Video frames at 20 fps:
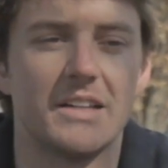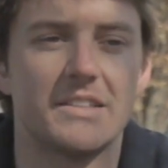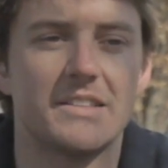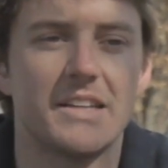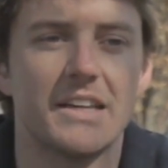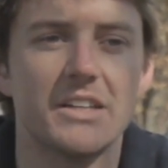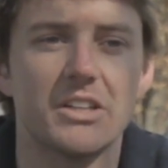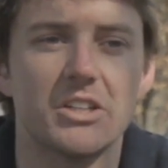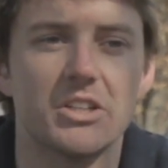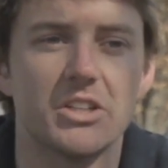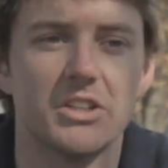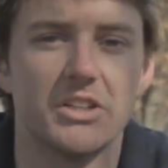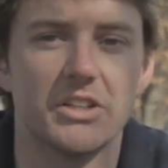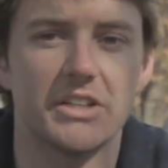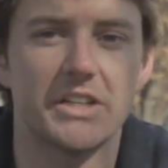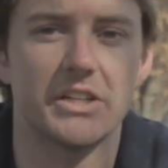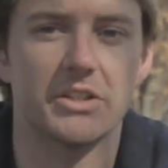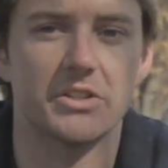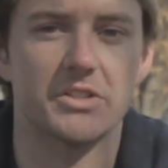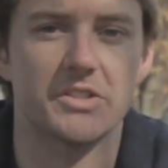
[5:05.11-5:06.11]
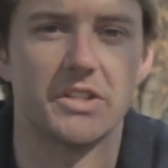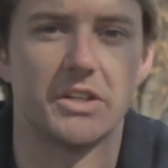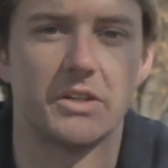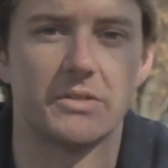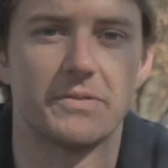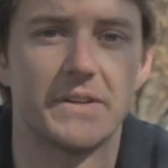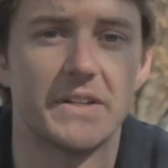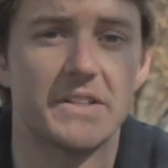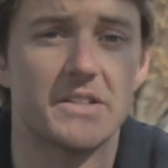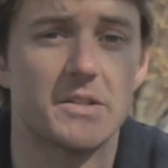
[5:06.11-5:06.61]
take a good look at
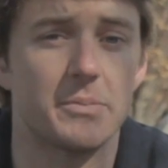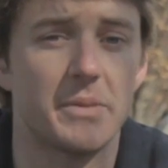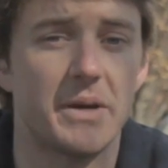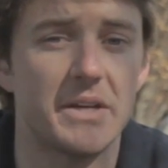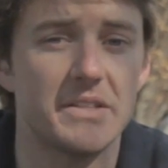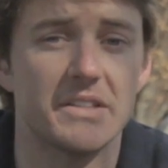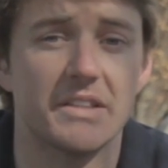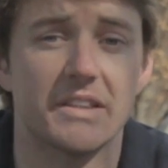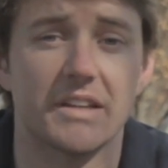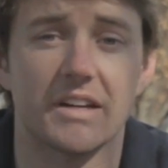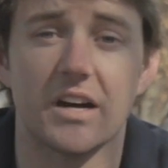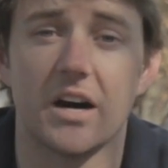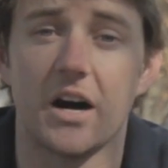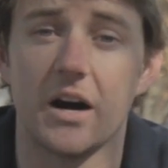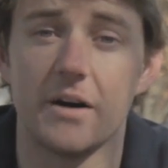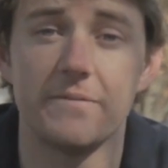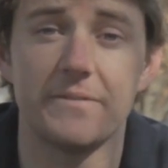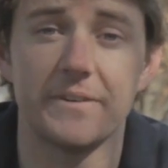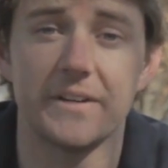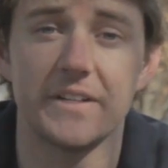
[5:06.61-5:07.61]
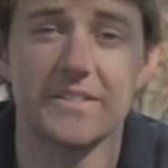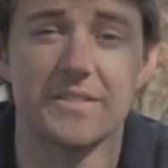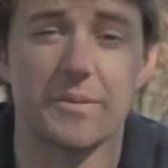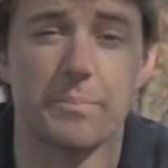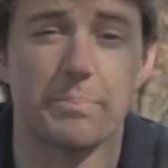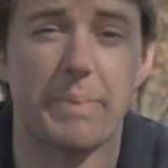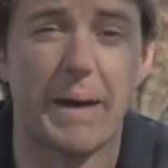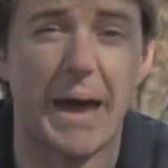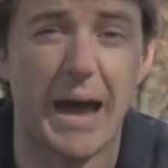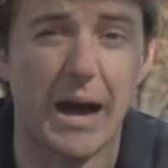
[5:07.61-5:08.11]
yourself, and it's amazing the confidence
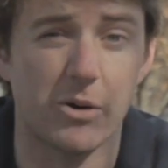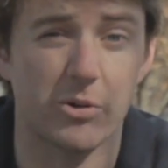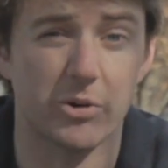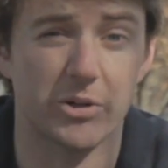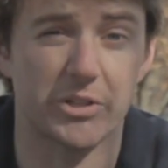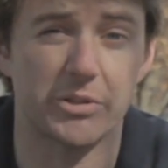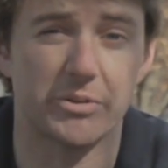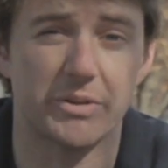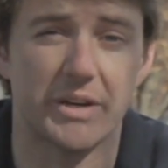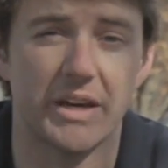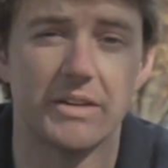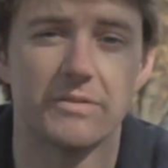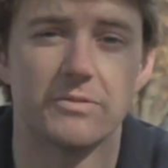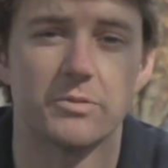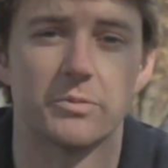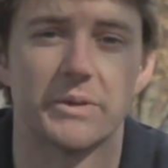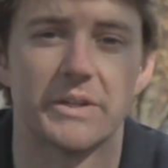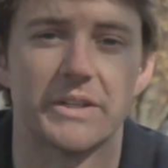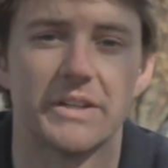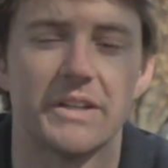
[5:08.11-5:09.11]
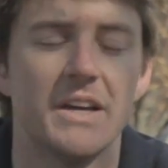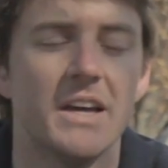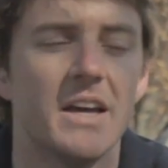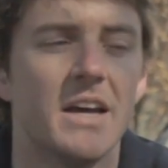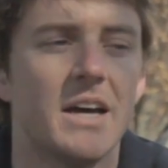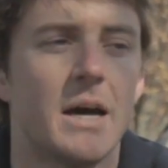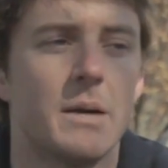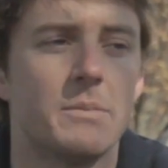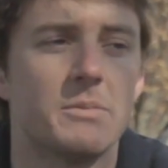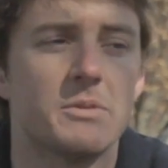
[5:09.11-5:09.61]
and power you gain from it.
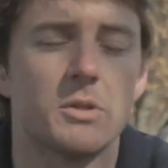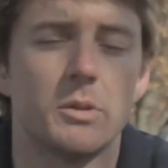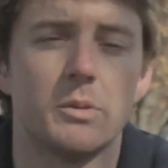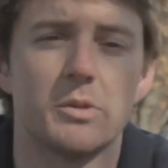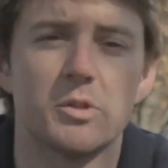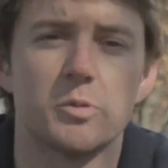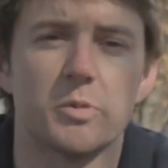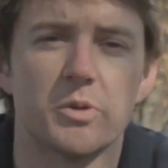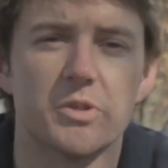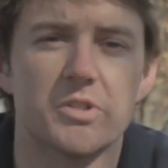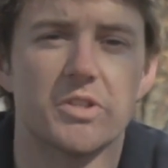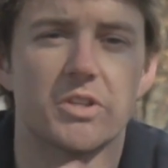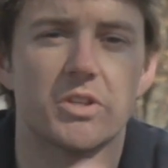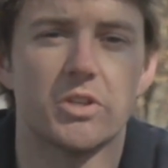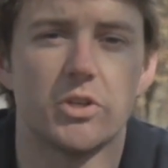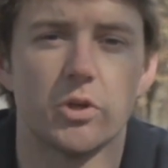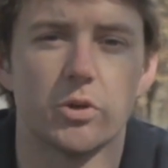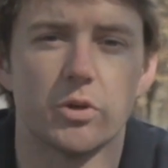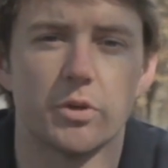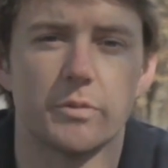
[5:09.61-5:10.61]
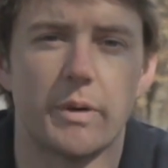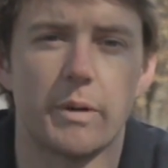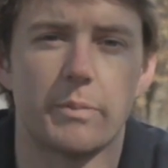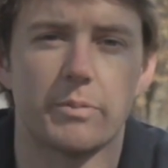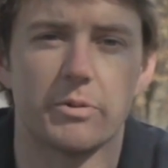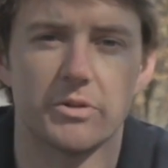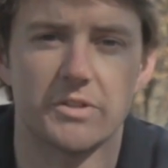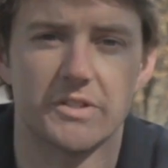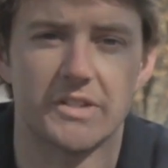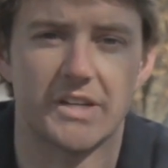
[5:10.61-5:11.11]
I'm so much more secure in my
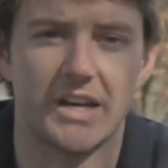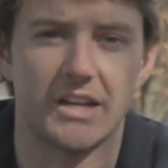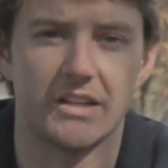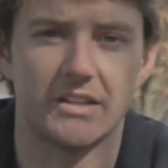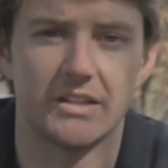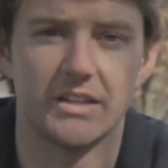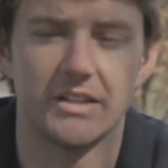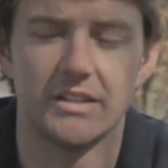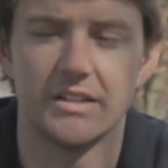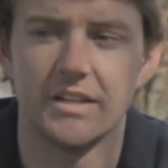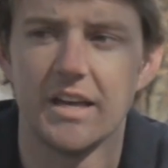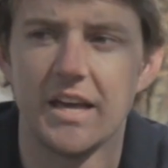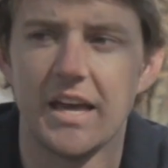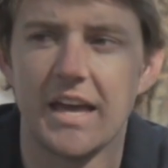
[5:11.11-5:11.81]
personality,